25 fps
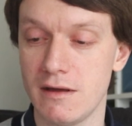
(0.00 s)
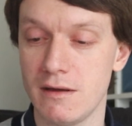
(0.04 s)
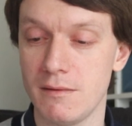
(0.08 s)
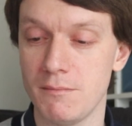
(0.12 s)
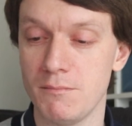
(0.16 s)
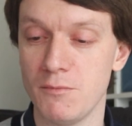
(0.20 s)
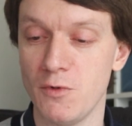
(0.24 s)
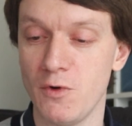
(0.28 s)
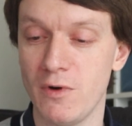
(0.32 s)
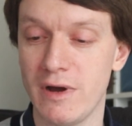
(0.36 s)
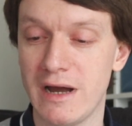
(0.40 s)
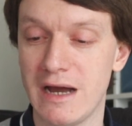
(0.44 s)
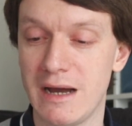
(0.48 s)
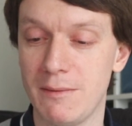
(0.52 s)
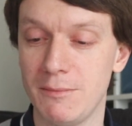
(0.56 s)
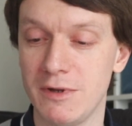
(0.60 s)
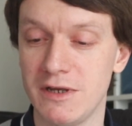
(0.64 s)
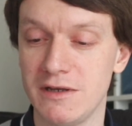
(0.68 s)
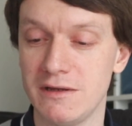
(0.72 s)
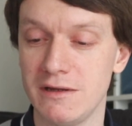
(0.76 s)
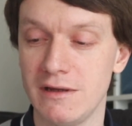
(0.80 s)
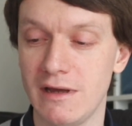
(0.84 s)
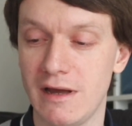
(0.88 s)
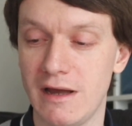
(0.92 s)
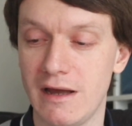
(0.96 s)

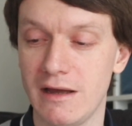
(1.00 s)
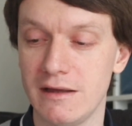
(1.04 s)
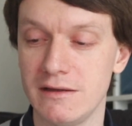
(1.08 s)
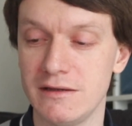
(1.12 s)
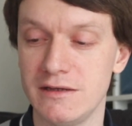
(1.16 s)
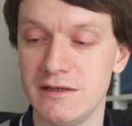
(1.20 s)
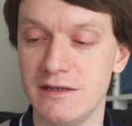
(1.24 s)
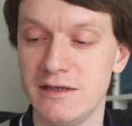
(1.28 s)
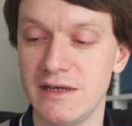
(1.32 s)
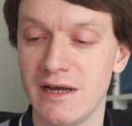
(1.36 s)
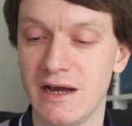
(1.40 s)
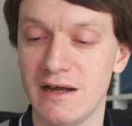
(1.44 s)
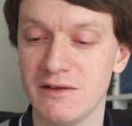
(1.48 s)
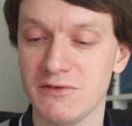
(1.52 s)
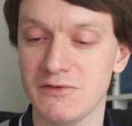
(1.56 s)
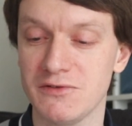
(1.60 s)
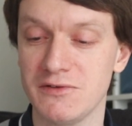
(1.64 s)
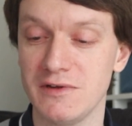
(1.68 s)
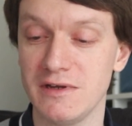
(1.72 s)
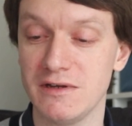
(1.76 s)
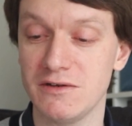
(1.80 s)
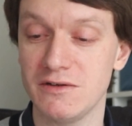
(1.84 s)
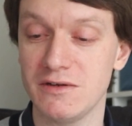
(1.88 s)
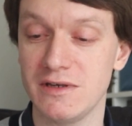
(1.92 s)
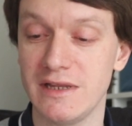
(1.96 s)
Mohammed
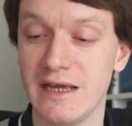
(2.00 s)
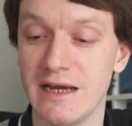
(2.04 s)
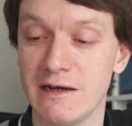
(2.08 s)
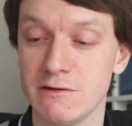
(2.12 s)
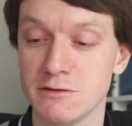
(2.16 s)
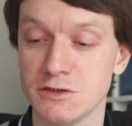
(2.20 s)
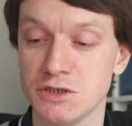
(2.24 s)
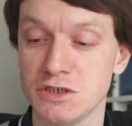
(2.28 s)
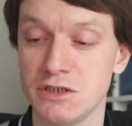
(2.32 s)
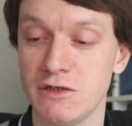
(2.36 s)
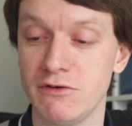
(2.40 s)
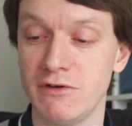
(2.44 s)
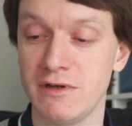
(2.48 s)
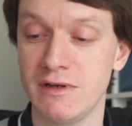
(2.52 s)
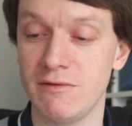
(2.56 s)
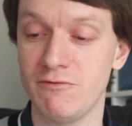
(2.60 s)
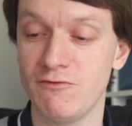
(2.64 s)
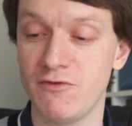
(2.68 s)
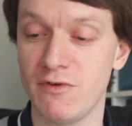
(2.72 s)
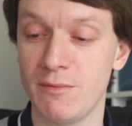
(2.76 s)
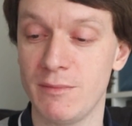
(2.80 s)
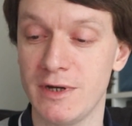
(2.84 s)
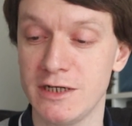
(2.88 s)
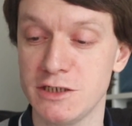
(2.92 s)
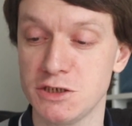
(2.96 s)
Yazid, the Algerian
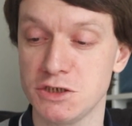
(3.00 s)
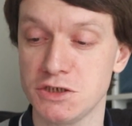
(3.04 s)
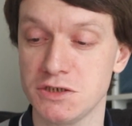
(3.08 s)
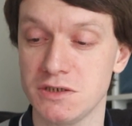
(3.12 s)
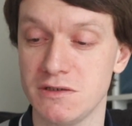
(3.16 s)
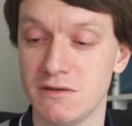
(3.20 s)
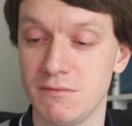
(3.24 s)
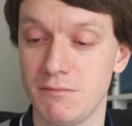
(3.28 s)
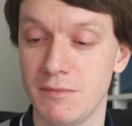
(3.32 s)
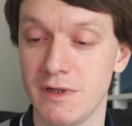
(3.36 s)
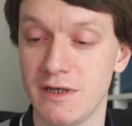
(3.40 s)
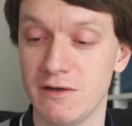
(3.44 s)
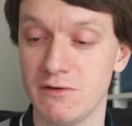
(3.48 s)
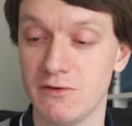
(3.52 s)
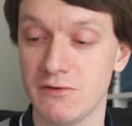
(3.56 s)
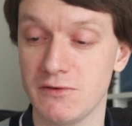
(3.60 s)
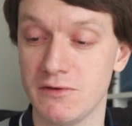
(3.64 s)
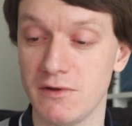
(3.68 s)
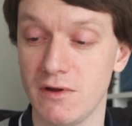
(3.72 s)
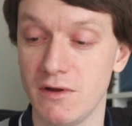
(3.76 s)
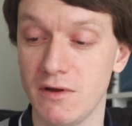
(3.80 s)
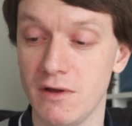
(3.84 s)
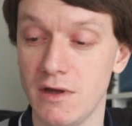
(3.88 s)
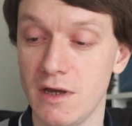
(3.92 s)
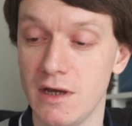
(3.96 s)
information
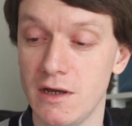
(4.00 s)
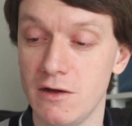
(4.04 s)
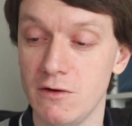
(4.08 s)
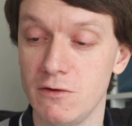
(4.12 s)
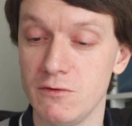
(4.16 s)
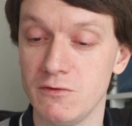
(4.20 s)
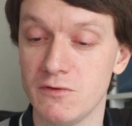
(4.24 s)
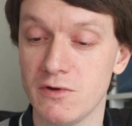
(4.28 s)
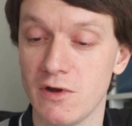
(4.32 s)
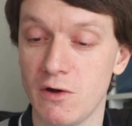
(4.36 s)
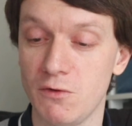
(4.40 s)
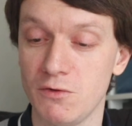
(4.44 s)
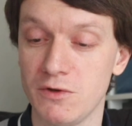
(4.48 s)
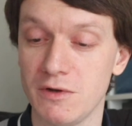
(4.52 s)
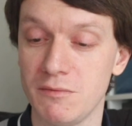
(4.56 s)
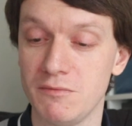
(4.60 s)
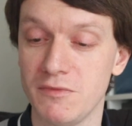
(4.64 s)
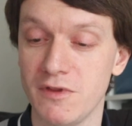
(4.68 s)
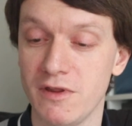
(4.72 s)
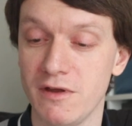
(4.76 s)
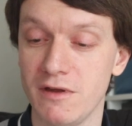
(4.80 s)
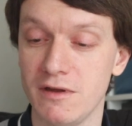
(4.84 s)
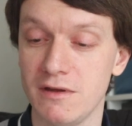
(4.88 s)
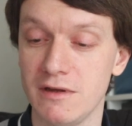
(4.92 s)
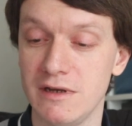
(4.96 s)
minister, who told
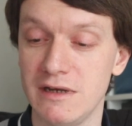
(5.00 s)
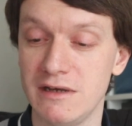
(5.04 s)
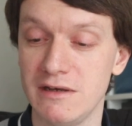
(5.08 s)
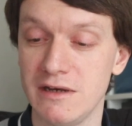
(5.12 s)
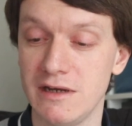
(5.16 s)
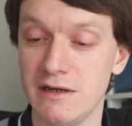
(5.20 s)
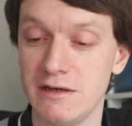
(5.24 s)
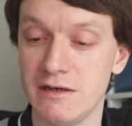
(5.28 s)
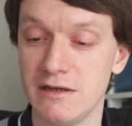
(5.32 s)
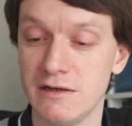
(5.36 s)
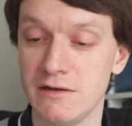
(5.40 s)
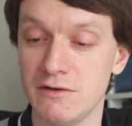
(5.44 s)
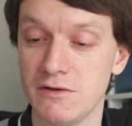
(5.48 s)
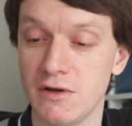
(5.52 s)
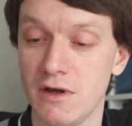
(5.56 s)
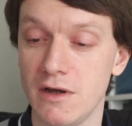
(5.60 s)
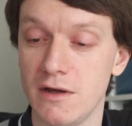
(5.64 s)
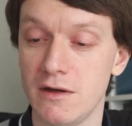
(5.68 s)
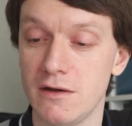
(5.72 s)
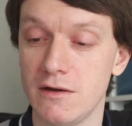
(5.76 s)
him that he needed